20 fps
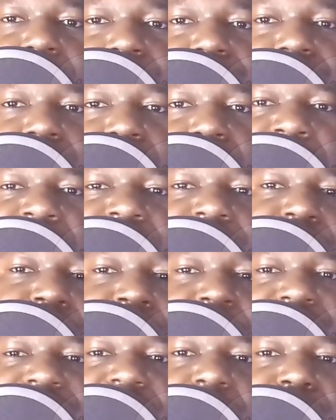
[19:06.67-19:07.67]
So if
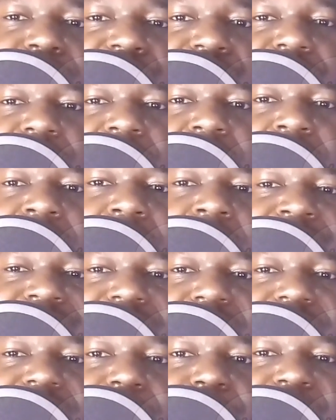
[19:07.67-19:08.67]
you're establishing a
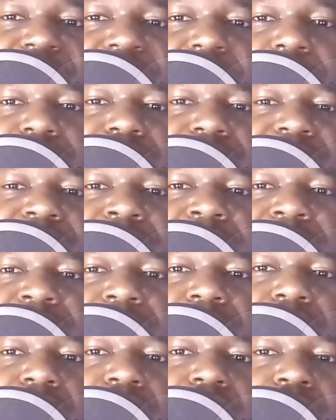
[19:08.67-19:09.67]
startup here to deal
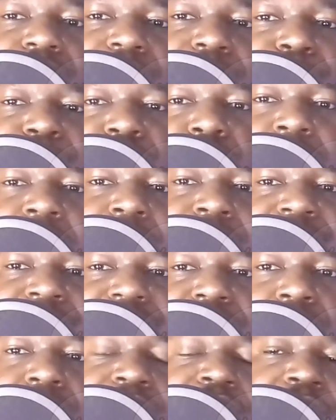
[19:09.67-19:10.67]
in
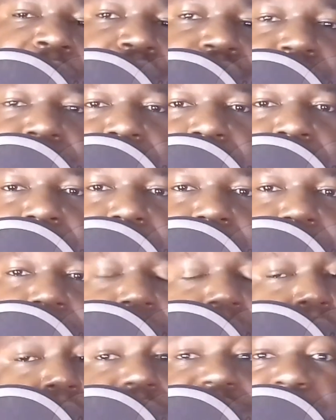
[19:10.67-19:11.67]
cryptocurrency conversion,
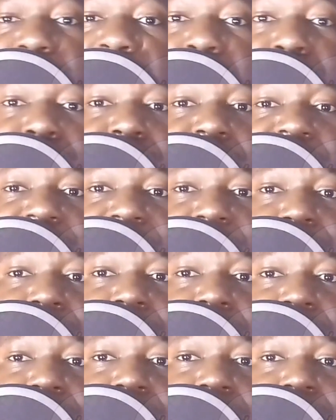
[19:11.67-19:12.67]
it's bound to
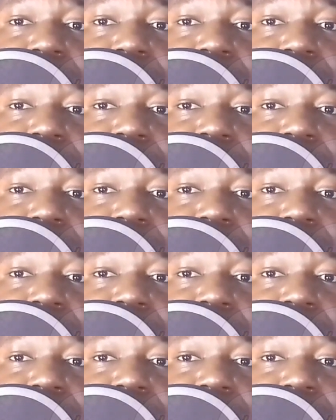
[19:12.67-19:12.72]
fail.